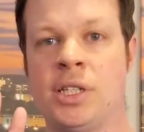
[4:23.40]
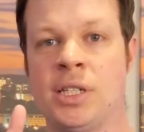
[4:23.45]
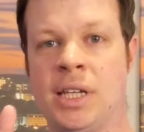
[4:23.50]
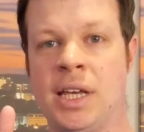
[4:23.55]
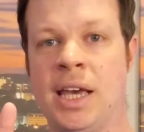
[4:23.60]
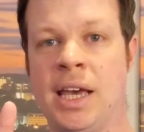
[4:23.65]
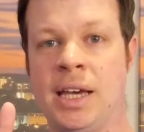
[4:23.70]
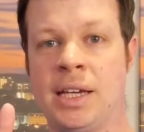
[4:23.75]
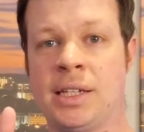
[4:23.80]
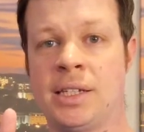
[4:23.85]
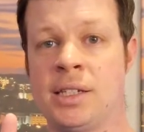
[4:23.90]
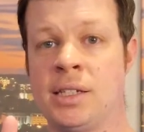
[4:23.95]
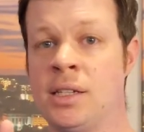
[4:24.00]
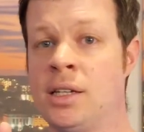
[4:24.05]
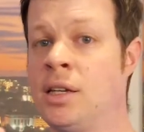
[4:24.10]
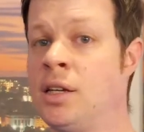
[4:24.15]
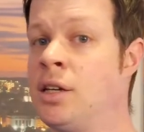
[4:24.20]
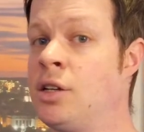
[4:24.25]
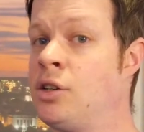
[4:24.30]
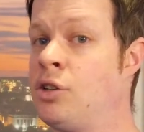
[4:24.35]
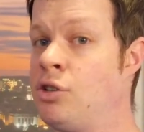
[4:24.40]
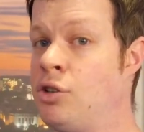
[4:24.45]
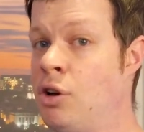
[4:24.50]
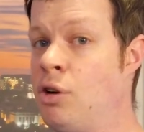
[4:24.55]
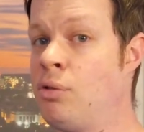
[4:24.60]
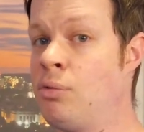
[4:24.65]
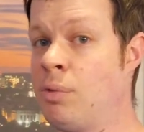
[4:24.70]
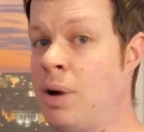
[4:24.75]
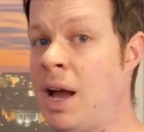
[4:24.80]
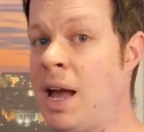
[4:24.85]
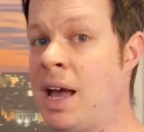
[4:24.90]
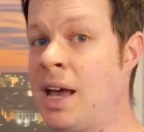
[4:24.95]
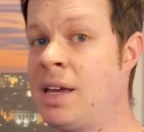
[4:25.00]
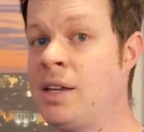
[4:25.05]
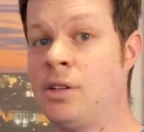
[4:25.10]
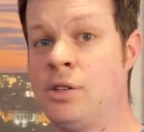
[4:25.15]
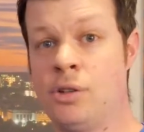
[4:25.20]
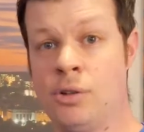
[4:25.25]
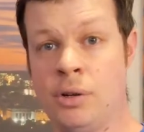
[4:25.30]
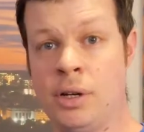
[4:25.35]
6, don't
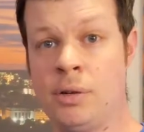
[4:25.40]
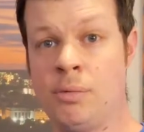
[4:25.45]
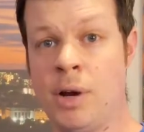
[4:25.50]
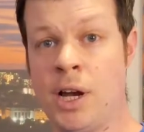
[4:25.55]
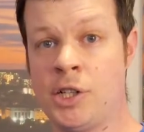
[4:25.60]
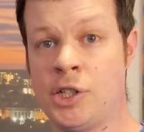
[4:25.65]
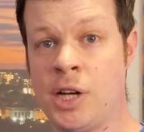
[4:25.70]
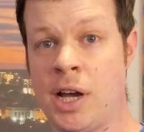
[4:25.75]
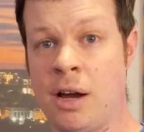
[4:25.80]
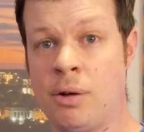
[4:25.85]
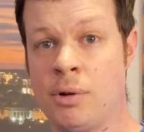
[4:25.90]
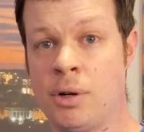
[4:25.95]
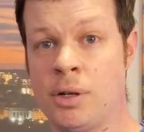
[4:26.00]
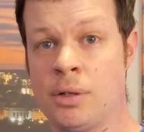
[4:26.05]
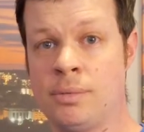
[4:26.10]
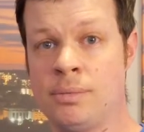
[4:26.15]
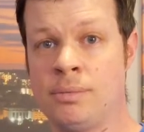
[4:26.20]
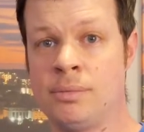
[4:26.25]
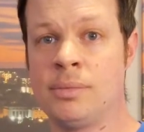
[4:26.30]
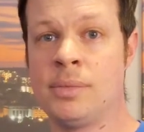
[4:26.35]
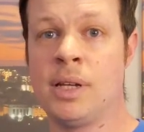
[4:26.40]
ride during rush hour